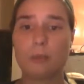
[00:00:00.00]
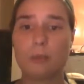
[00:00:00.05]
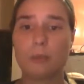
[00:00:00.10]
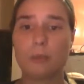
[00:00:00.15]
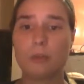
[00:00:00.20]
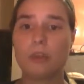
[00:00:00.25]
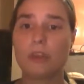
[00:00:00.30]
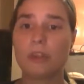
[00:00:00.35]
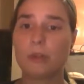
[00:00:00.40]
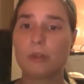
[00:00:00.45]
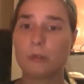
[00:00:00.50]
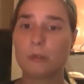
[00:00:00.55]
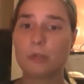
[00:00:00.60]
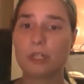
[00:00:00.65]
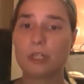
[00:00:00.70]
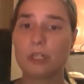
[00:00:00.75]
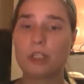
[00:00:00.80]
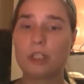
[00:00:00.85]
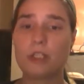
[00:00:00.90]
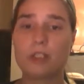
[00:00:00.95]
within a
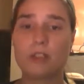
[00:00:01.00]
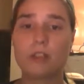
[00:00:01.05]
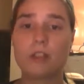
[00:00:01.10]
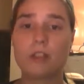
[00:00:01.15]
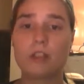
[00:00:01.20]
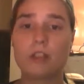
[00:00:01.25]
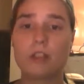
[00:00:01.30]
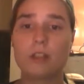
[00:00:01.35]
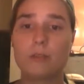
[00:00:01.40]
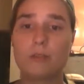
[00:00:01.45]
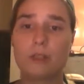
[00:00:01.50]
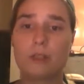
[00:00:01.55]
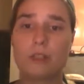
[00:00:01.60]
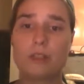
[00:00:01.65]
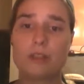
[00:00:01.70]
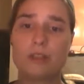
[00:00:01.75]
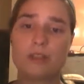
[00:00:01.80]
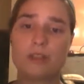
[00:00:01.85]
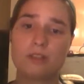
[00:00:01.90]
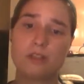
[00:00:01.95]
week,
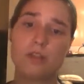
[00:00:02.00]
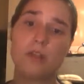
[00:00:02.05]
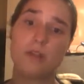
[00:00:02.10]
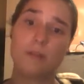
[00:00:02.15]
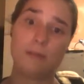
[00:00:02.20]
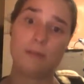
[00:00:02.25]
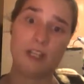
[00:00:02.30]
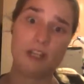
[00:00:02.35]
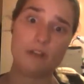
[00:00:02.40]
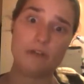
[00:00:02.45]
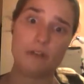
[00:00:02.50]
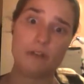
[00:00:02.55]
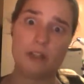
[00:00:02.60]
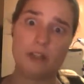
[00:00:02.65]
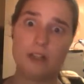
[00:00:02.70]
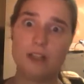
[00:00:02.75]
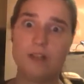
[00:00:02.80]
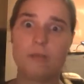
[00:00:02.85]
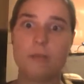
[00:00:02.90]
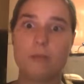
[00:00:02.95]
because I couldn't do it every
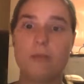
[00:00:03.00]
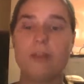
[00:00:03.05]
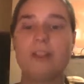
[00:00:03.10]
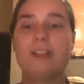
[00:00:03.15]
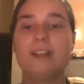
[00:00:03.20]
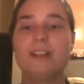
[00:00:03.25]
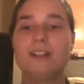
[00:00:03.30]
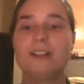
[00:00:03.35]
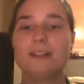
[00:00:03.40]
night, but